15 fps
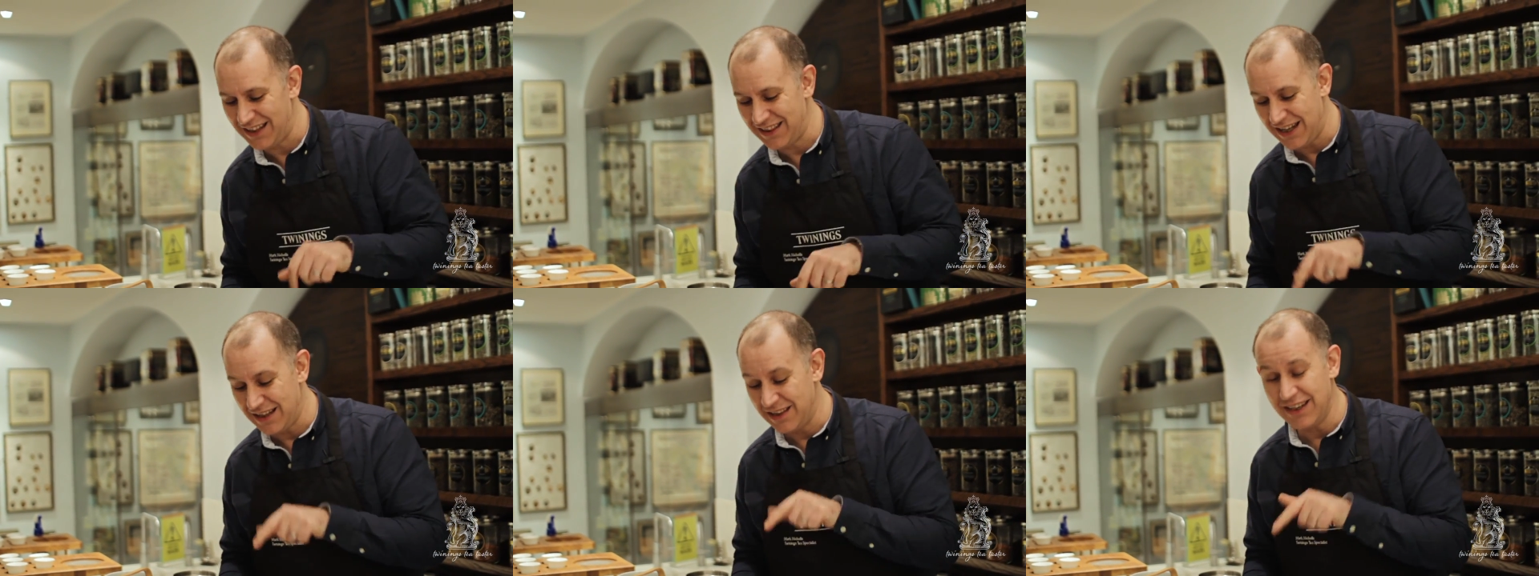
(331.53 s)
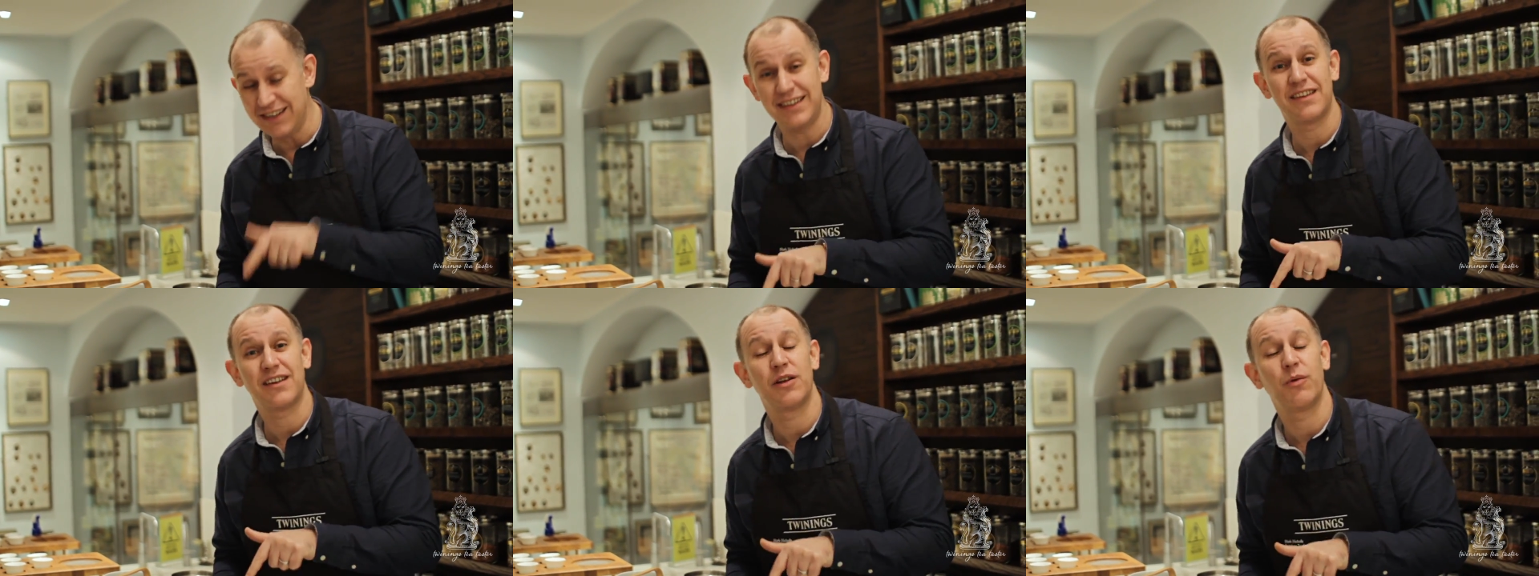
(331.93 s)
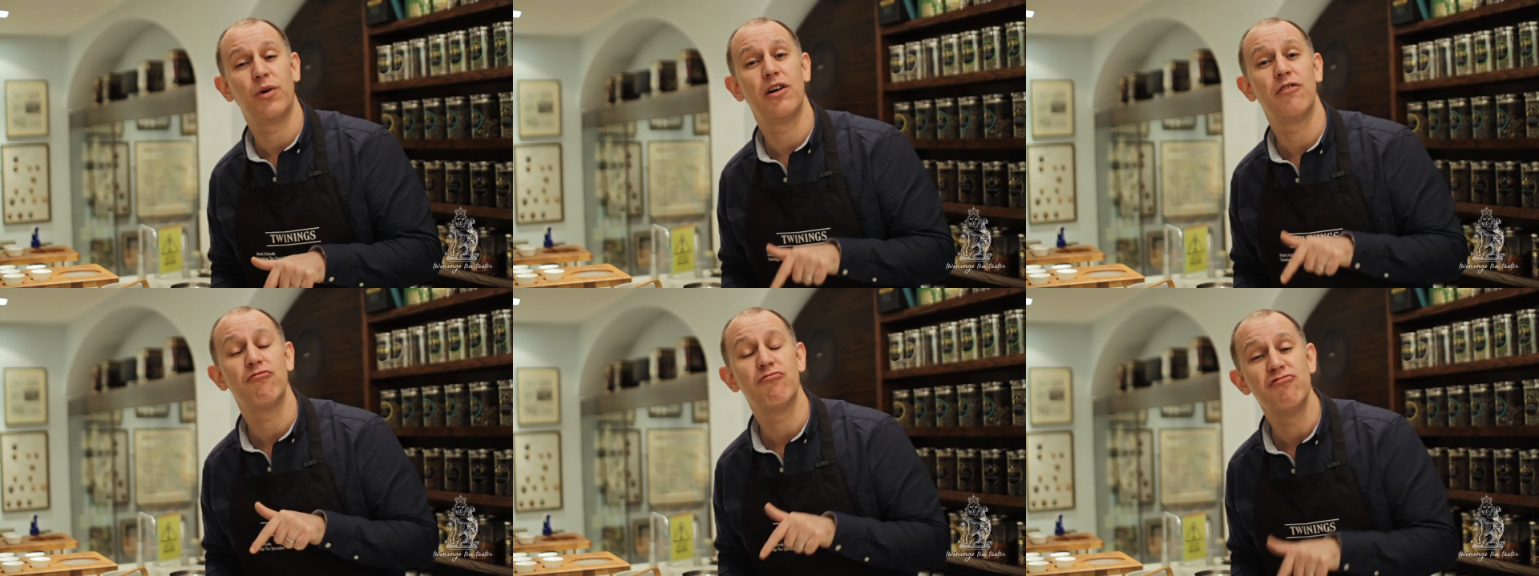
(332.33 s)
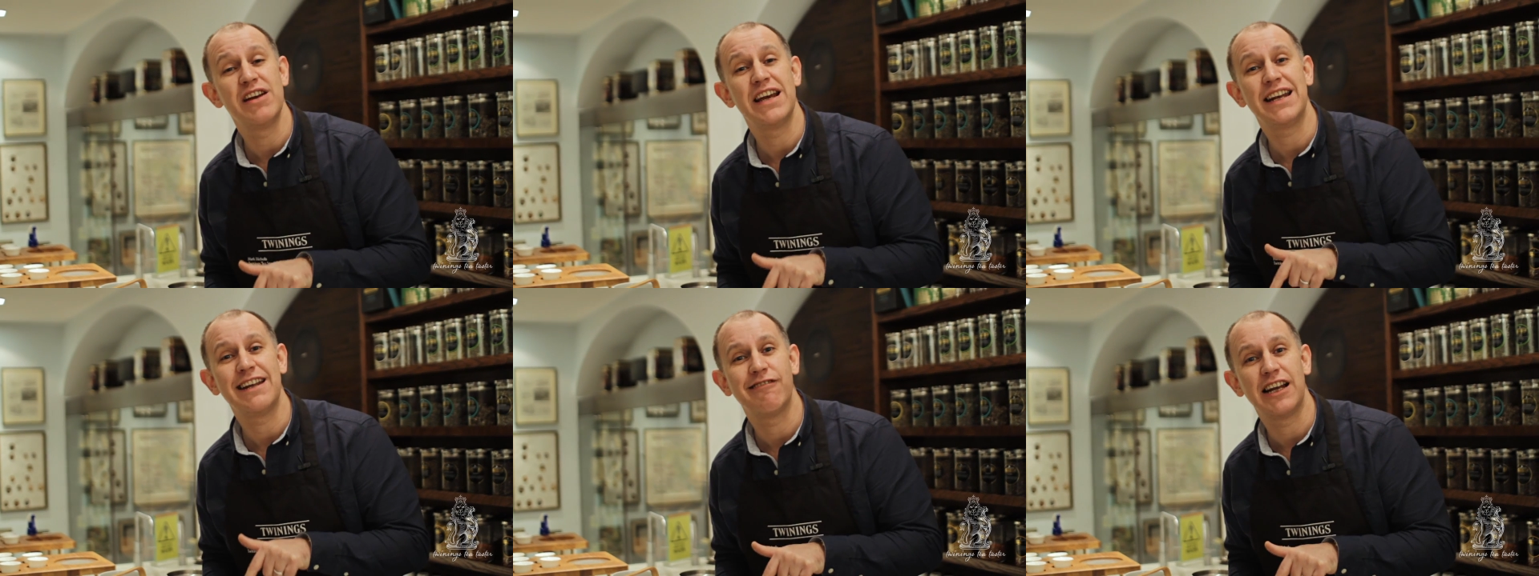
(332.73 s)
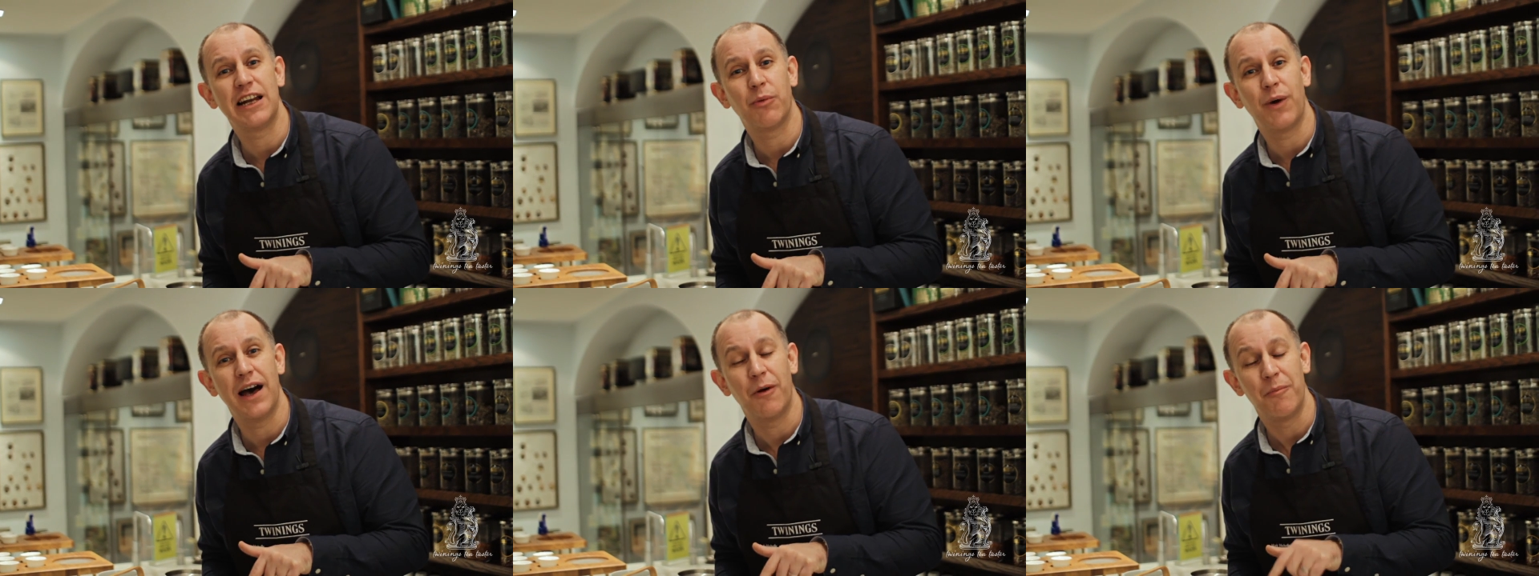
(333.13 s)
then this is going to work really, really
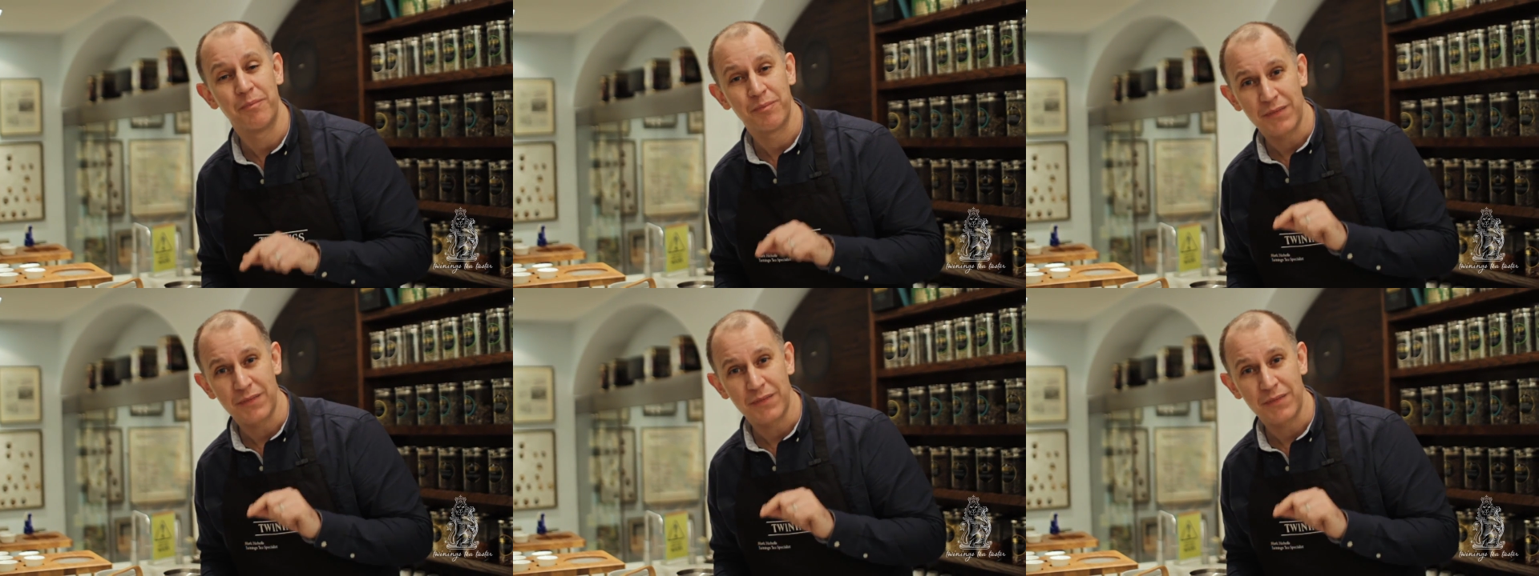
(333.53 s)
well.